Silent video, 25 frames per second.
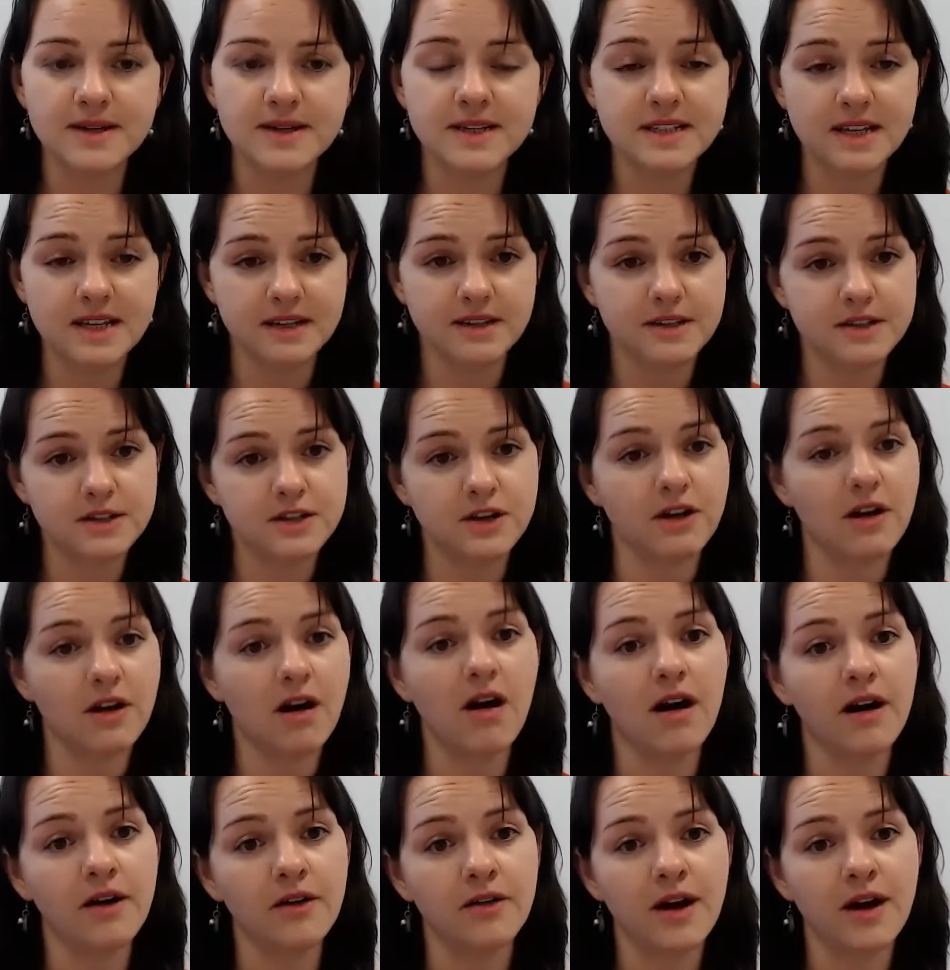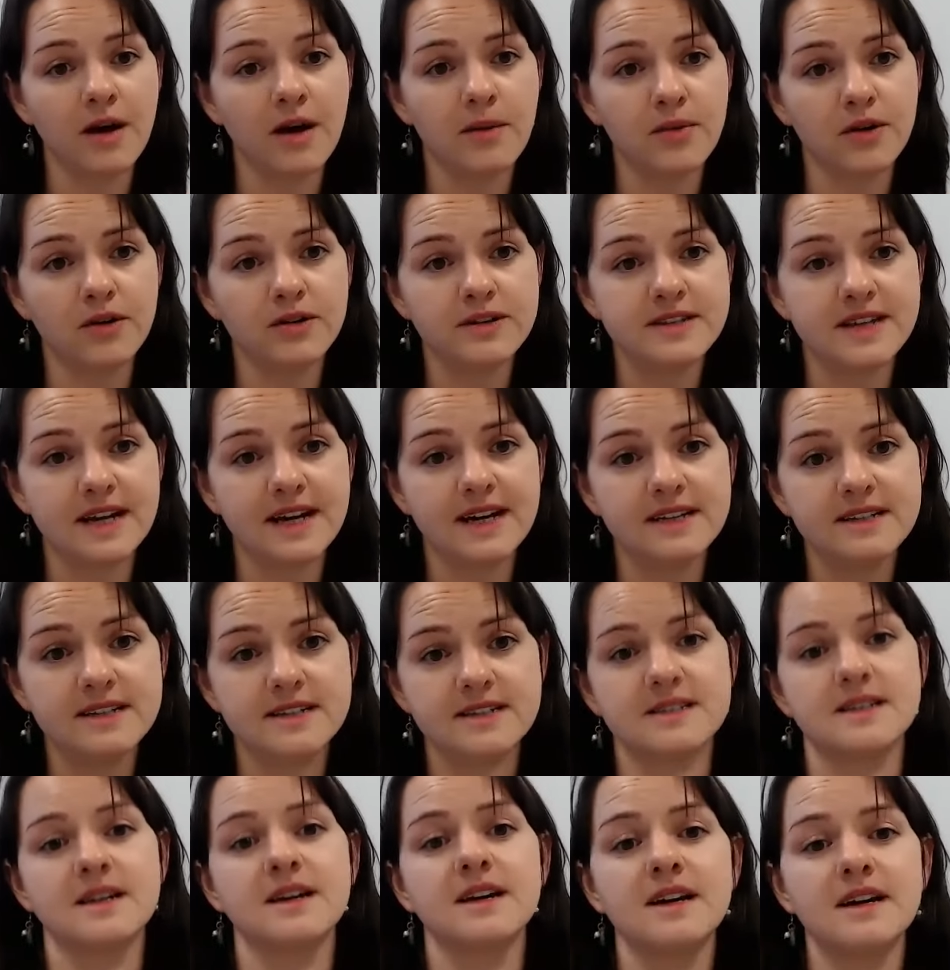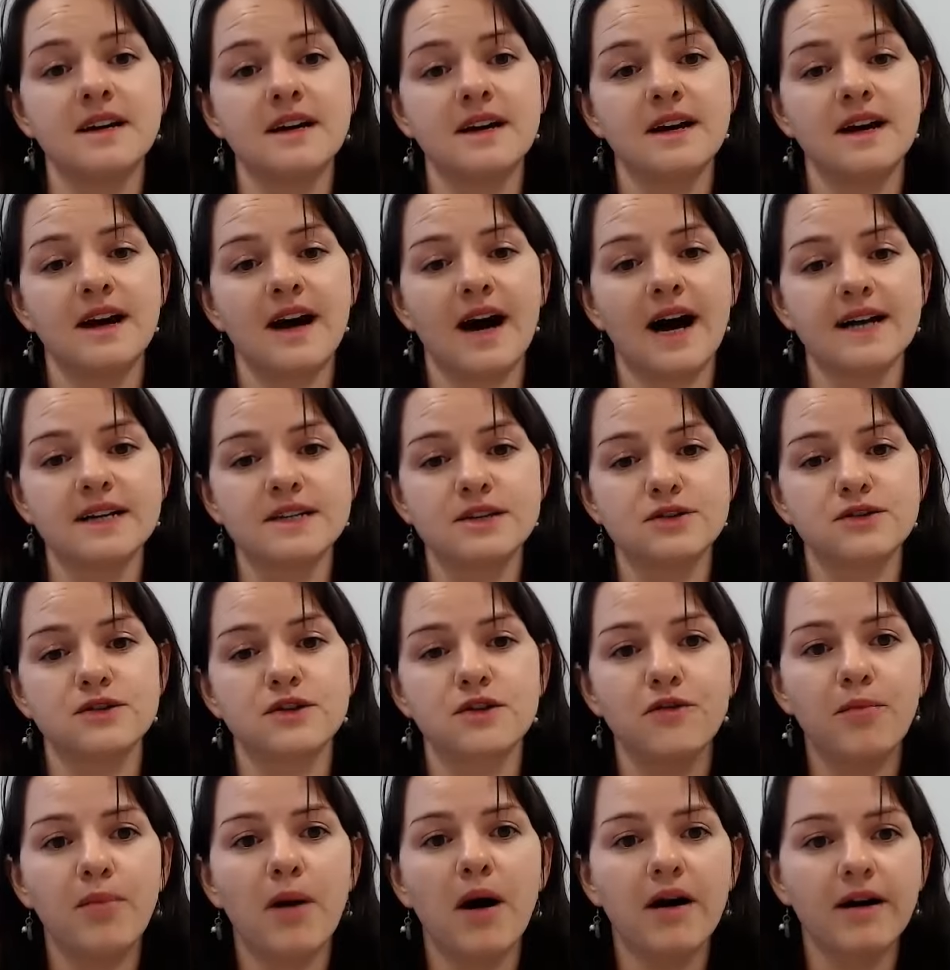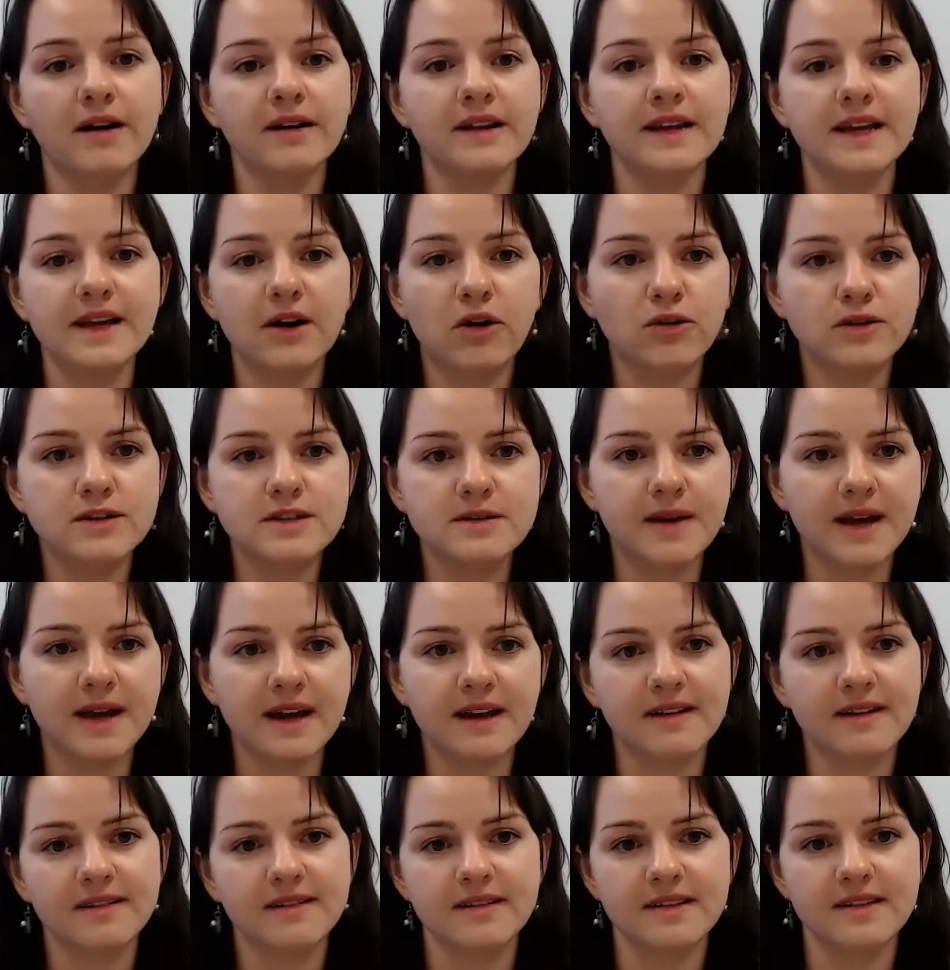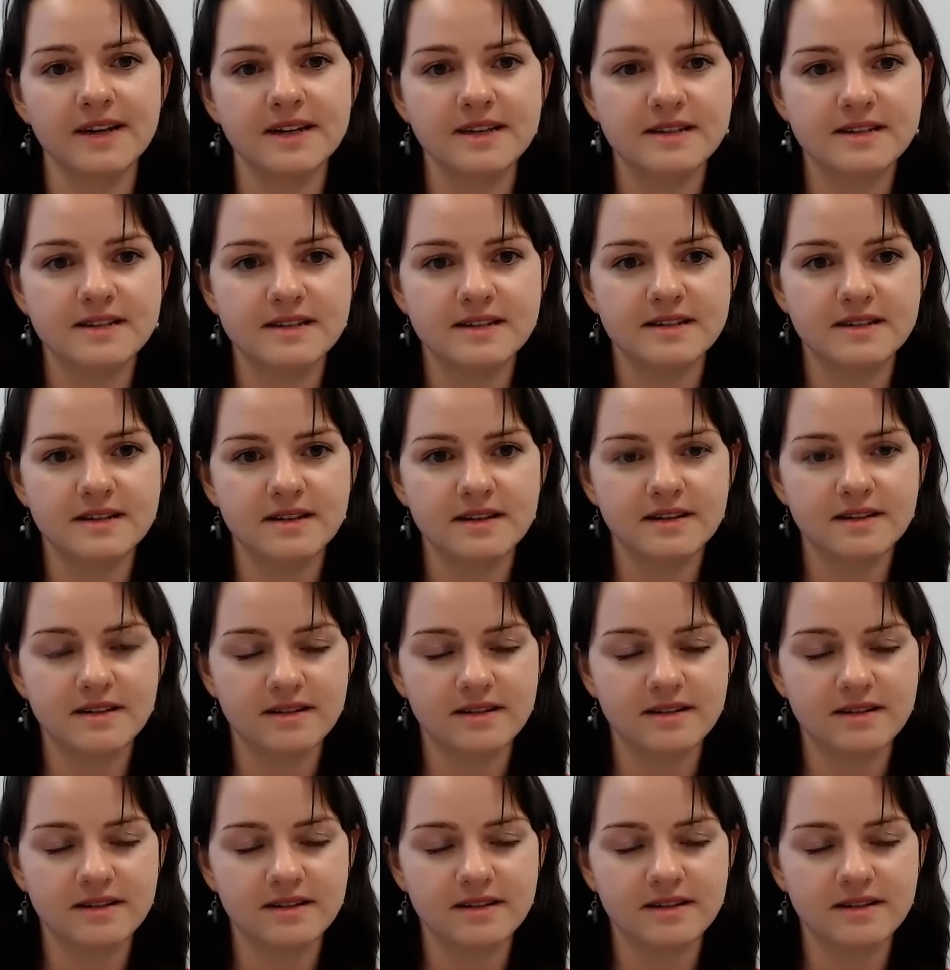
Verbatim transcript: to cut out that process and to sort of partly automate this